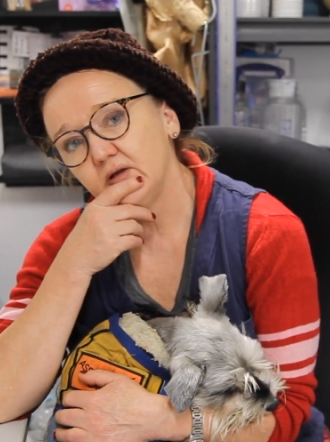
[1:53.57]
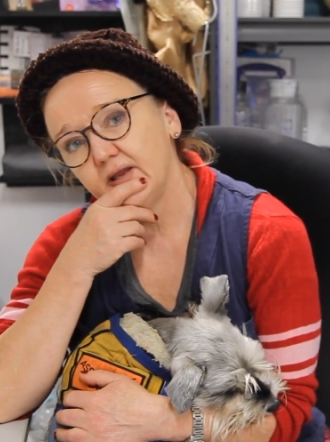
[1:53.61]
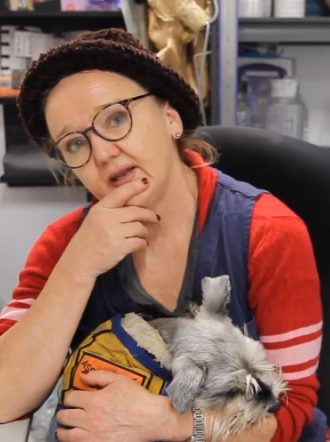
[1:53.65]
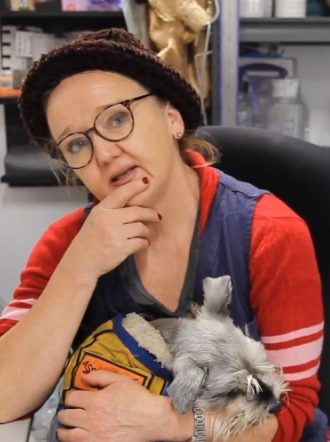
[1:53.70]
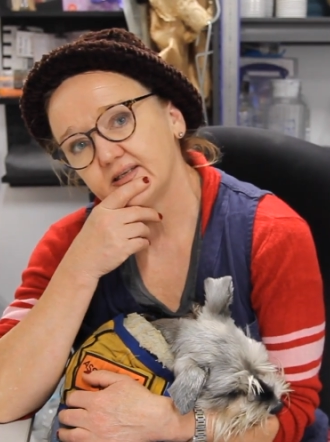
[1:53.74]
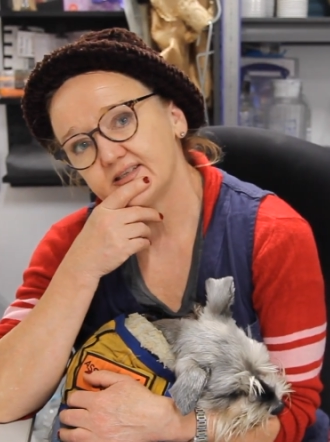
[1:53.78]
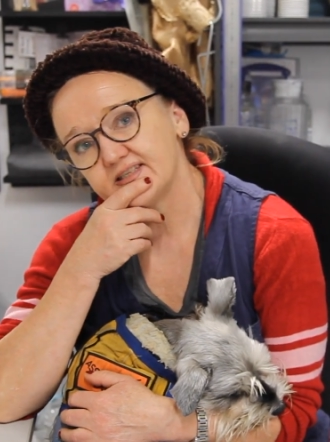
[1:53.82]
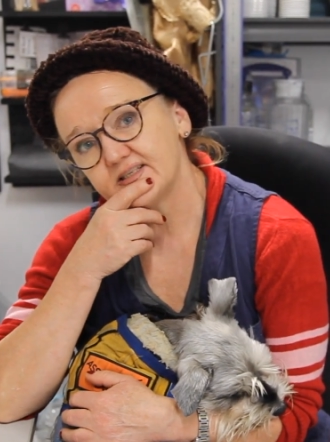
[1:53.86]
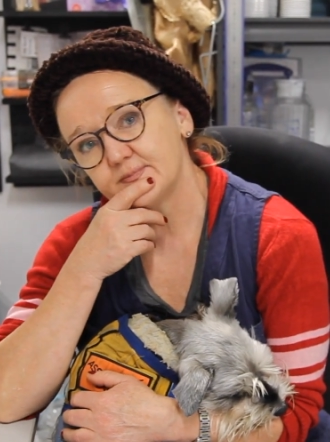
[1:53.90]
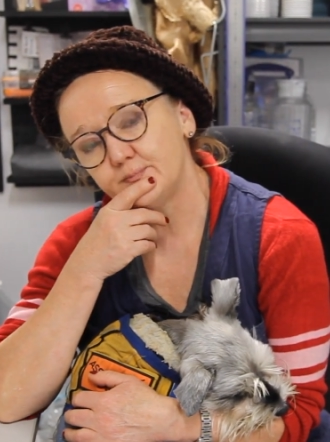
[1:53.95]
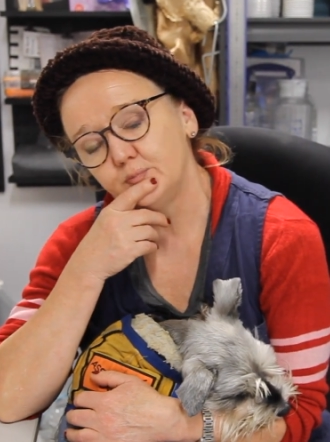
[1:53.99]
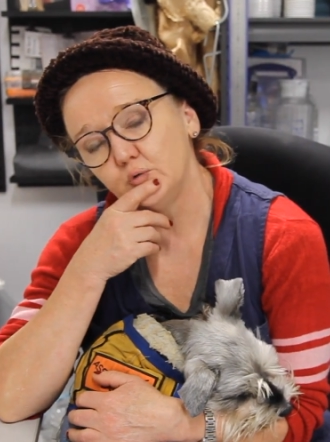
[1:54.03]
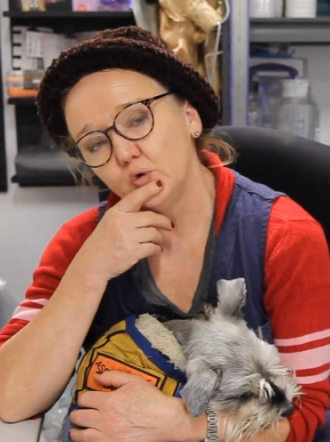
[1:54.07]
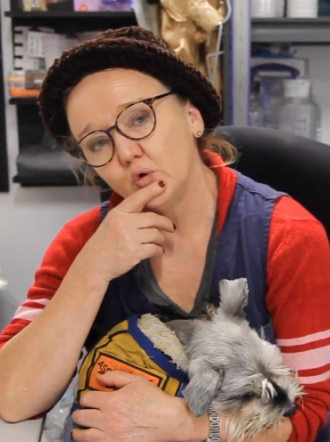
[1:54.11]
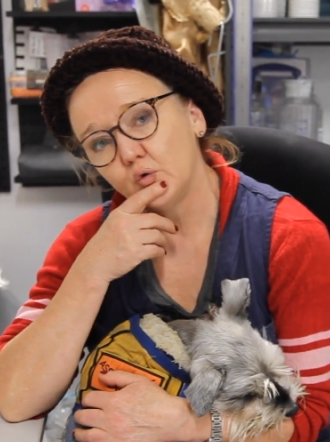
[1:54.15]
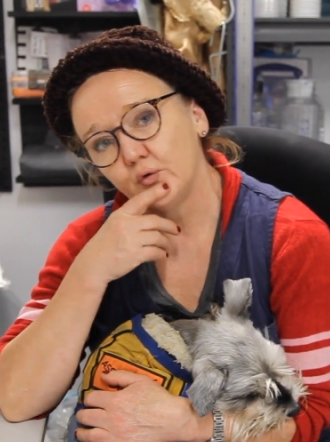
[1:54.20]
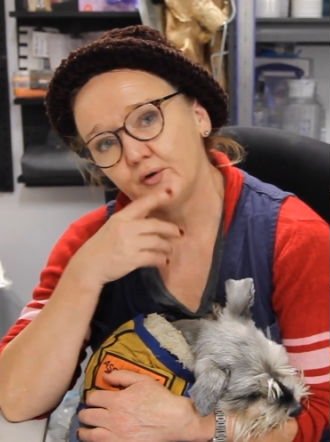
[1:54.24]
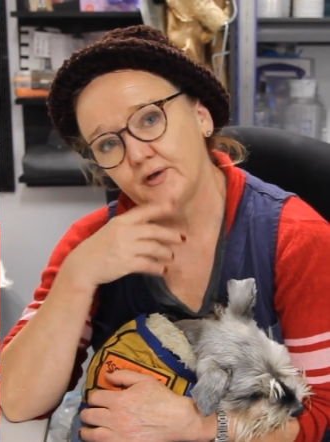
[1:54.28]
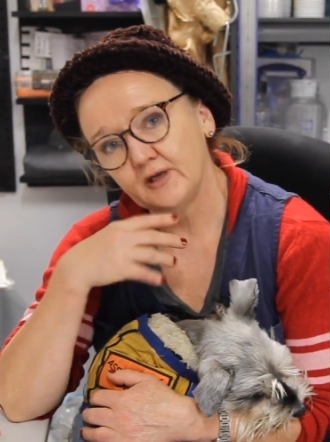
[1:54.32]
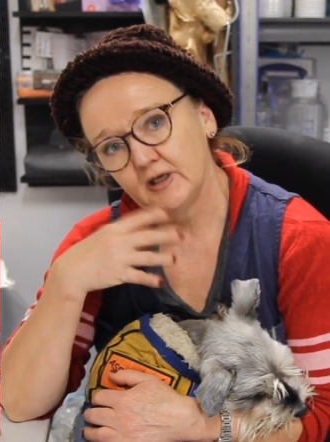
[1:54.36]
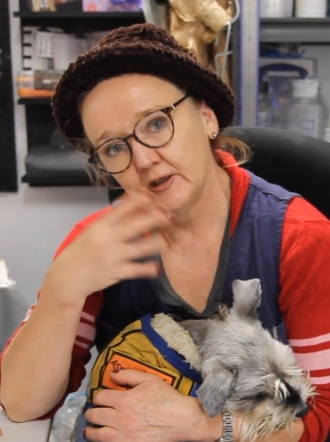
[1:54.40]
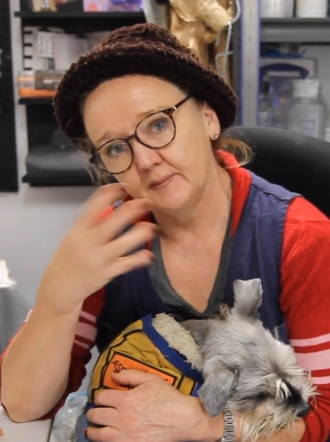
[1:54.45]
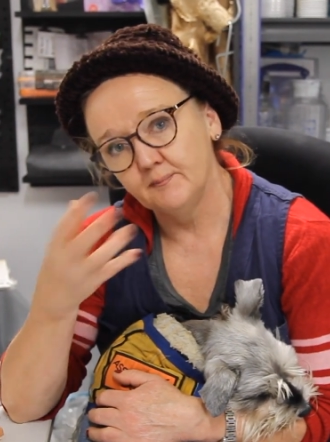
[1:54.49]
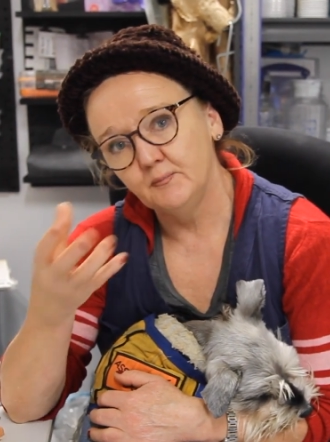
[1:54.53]

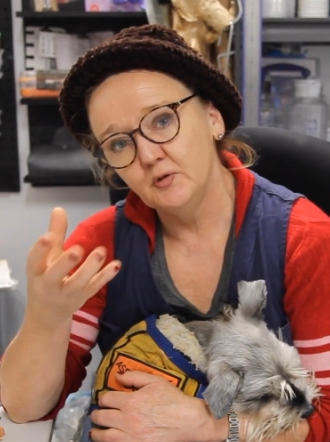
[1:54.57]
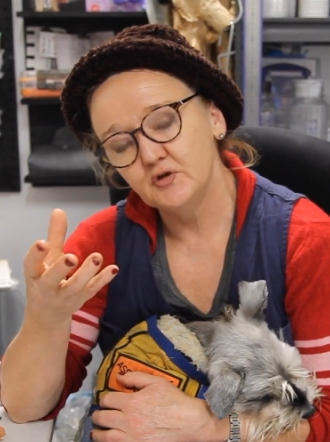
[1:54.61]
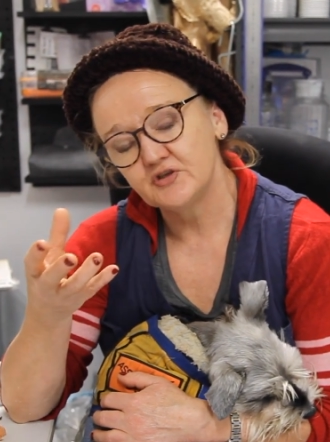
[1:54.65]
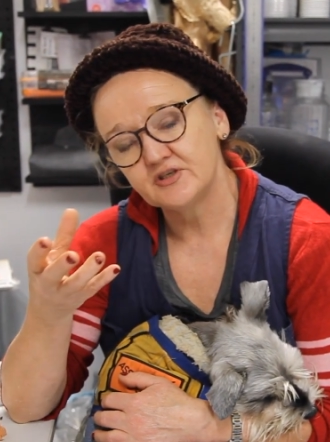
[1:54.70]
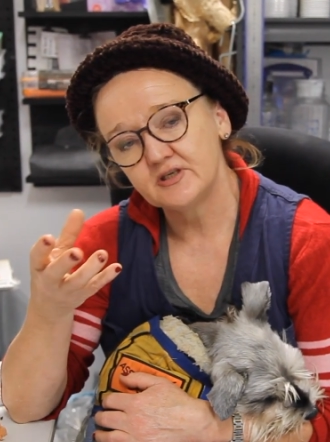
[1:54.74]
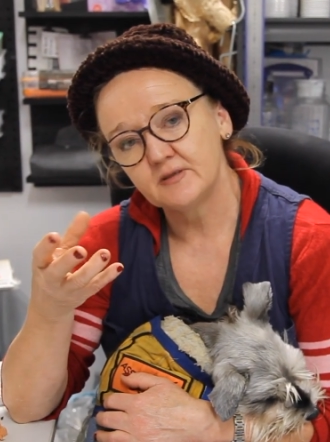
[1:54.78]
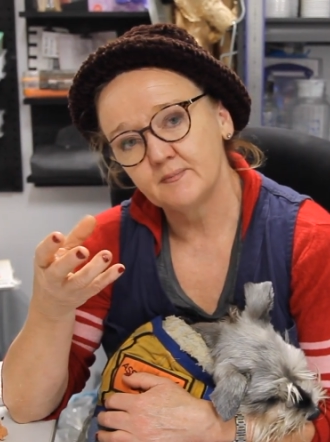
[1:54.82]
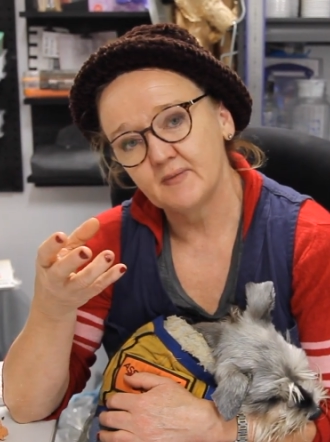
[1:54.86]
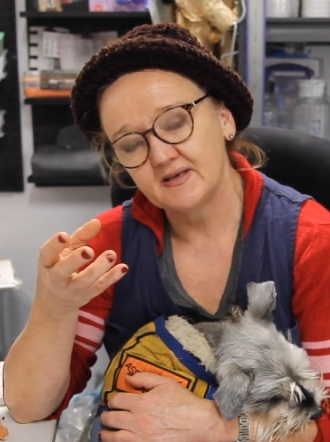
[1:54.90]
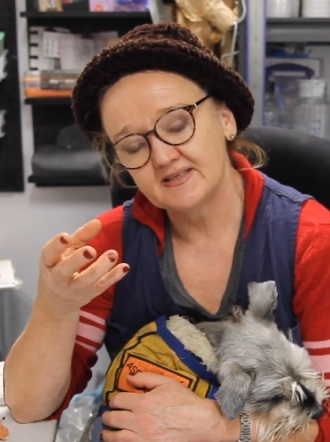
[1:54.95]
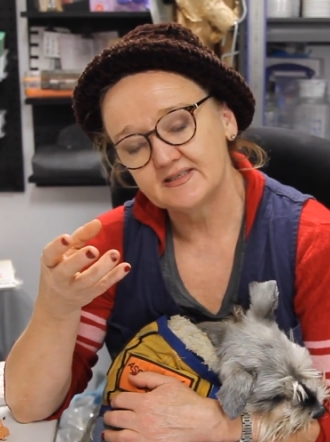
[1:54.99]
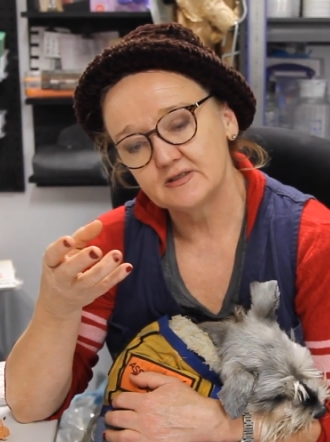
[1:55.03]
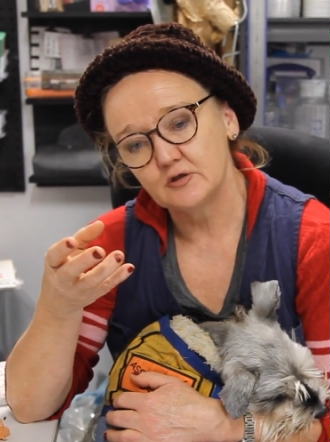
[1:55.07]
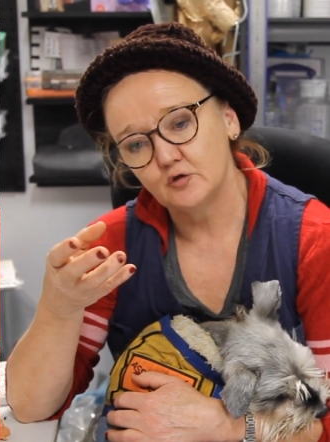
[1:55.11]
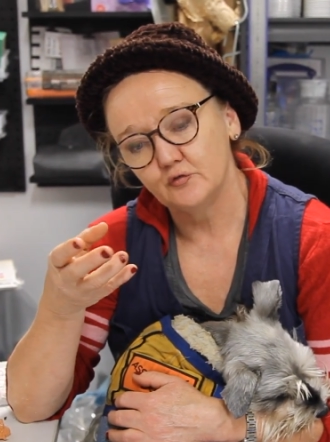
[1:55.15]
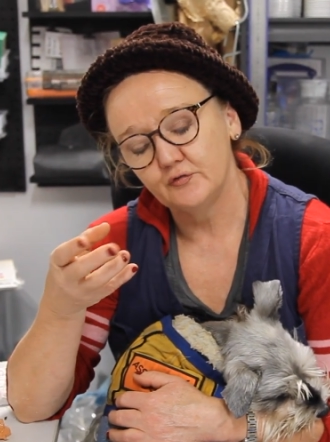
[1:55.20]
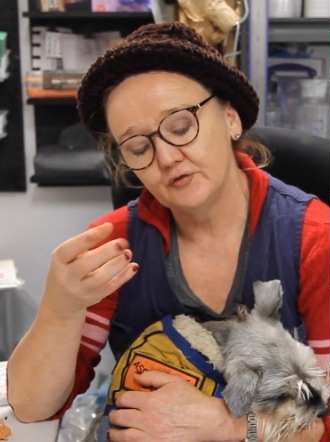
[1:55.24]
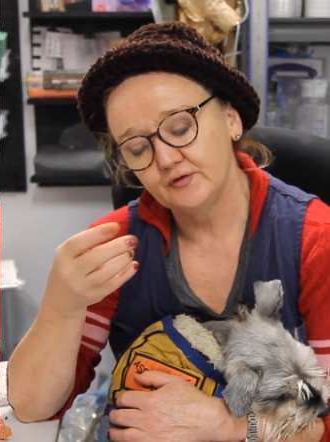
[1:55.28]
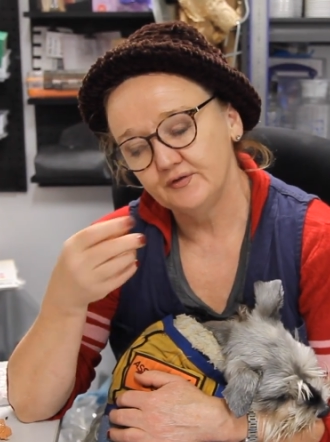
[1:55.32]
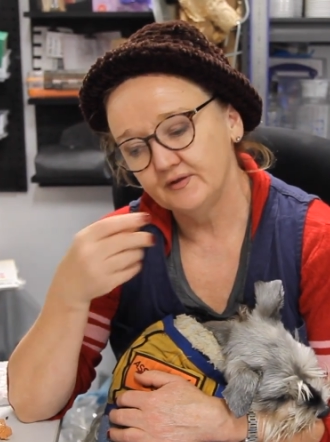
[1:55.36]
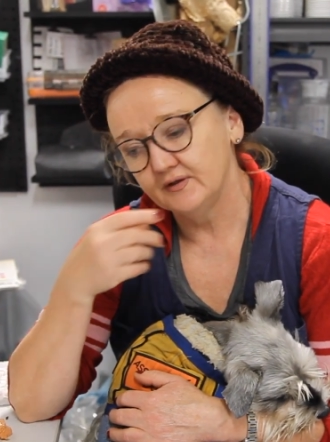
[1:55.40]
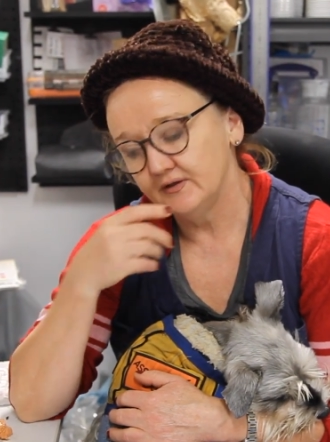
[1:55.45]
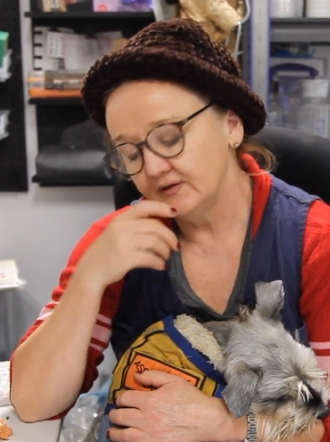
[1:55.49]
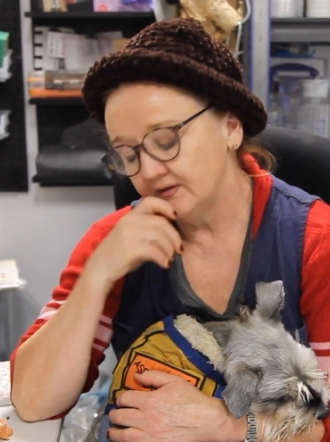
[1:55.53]
exploring and immersing
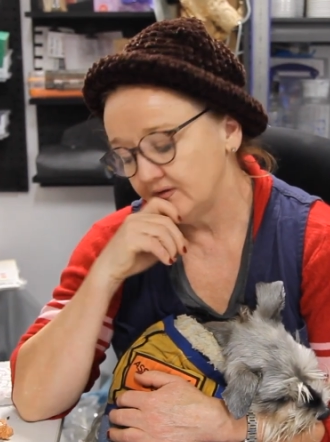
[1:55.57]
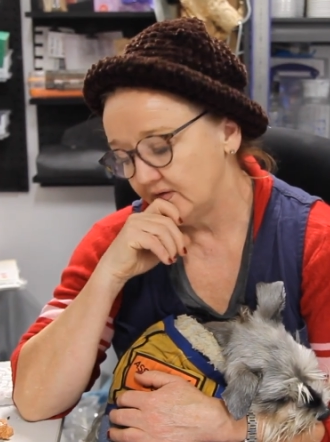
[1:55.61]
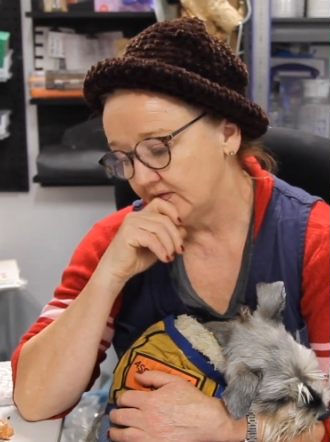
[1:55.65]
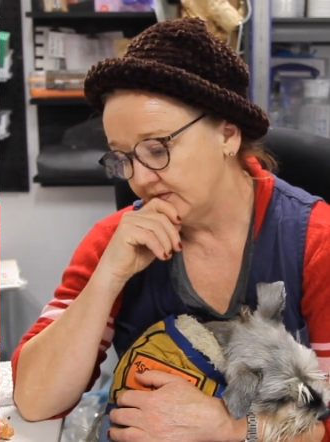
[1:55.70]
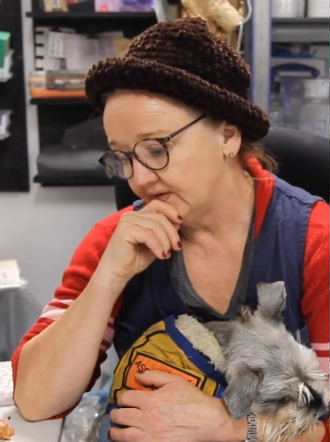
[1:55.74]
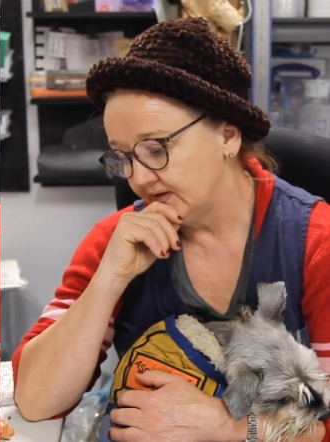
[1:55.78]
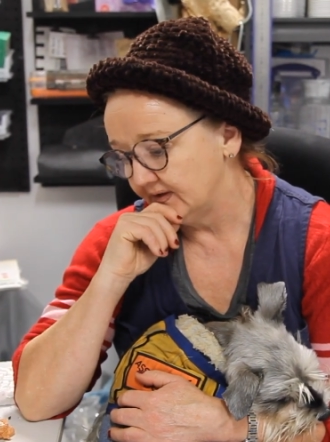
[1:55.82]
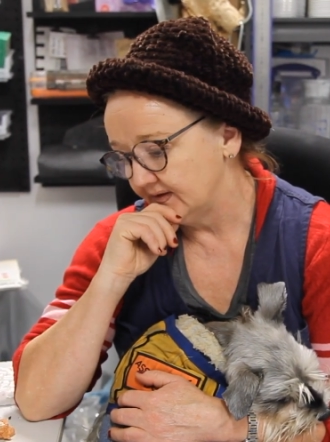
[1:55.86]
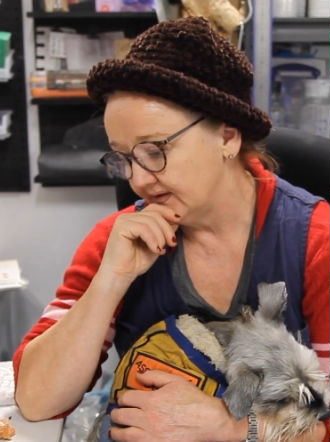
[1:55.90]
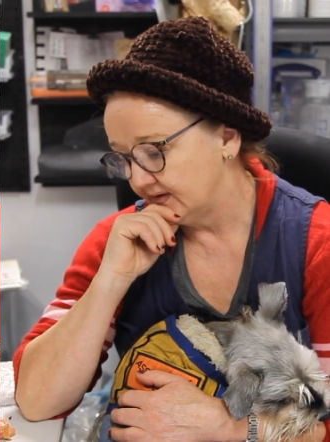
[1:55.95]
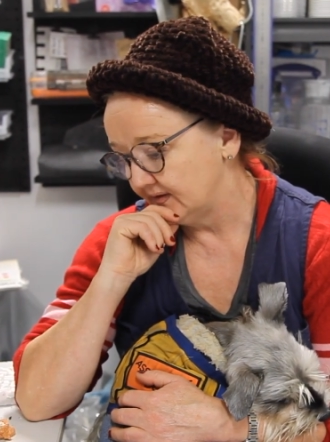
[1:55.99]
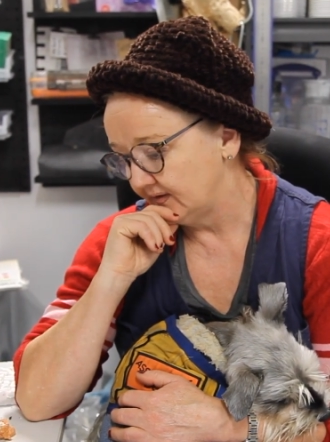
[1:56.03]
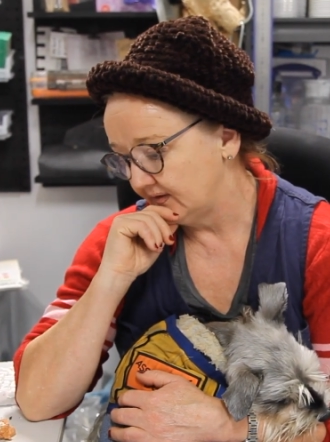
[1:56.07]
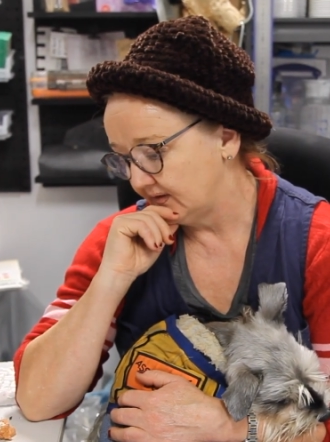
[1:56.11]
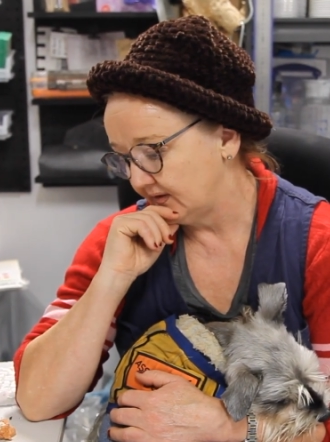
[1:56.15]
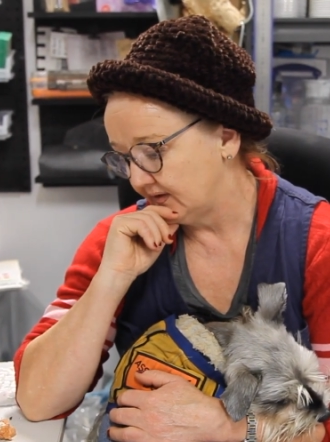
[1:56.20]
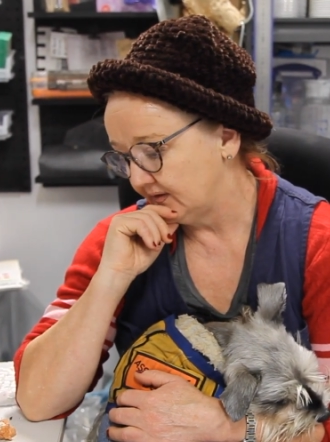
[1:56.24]
myself in the in the